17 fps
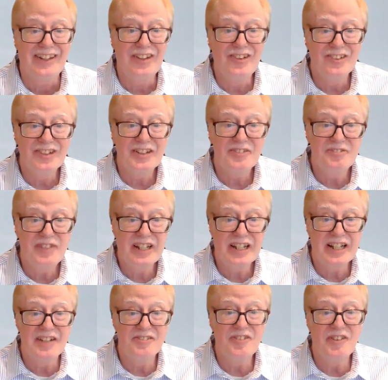You can
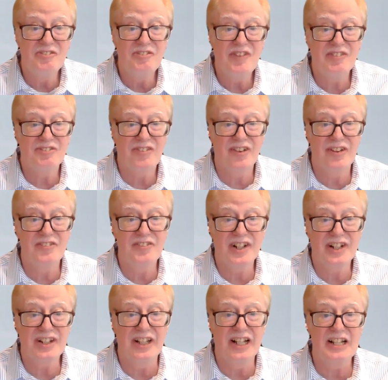become a member of
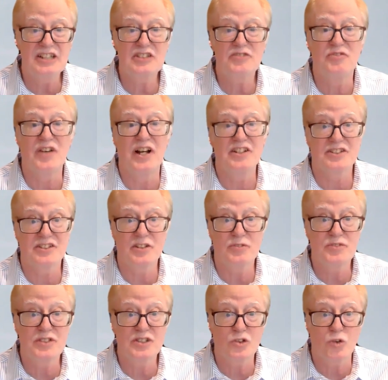the class by
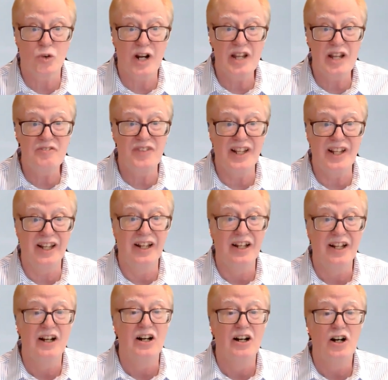subscribing.
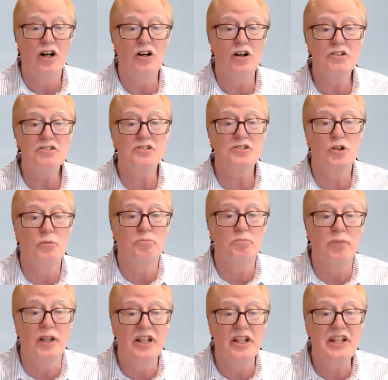Also,
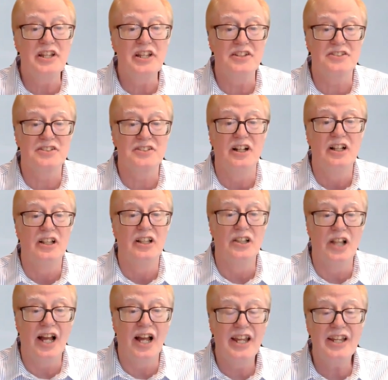please
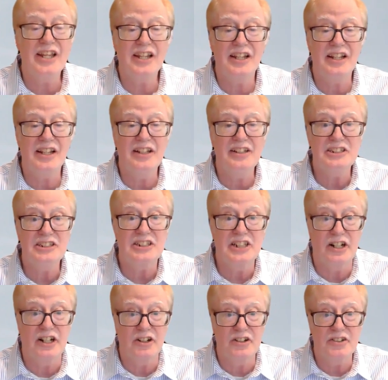like and
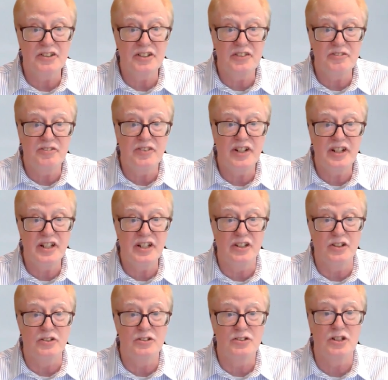share the
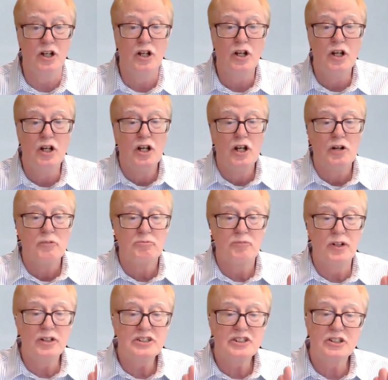videos.
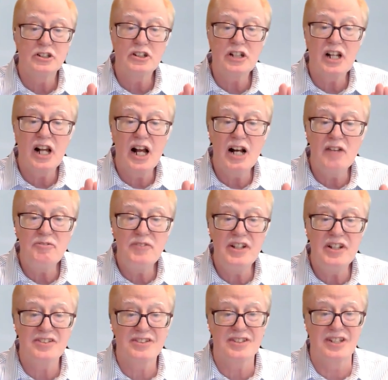Put your
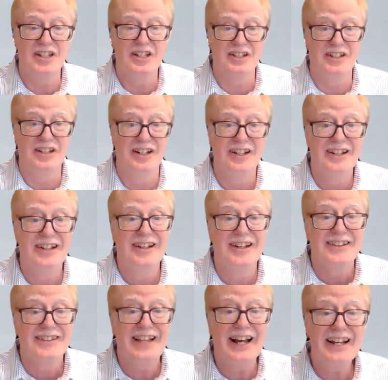comments in.
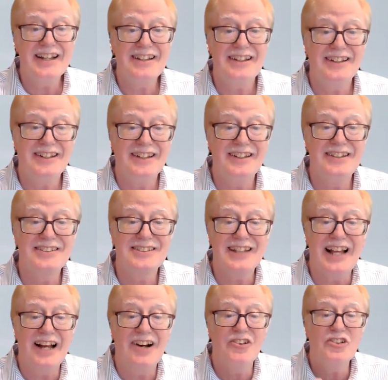That is
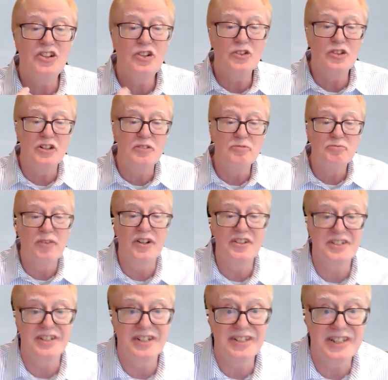how you can
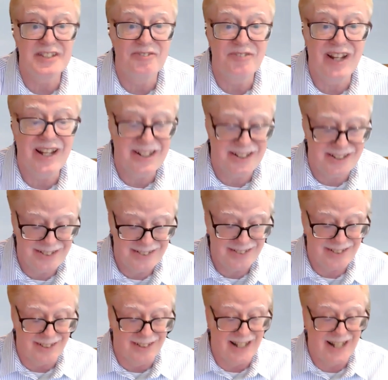participate
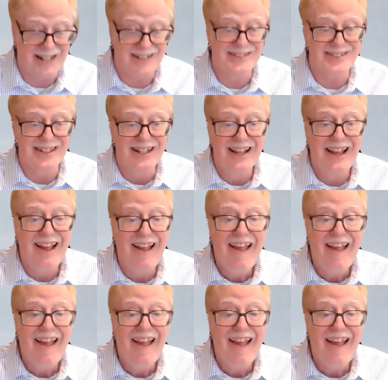in class.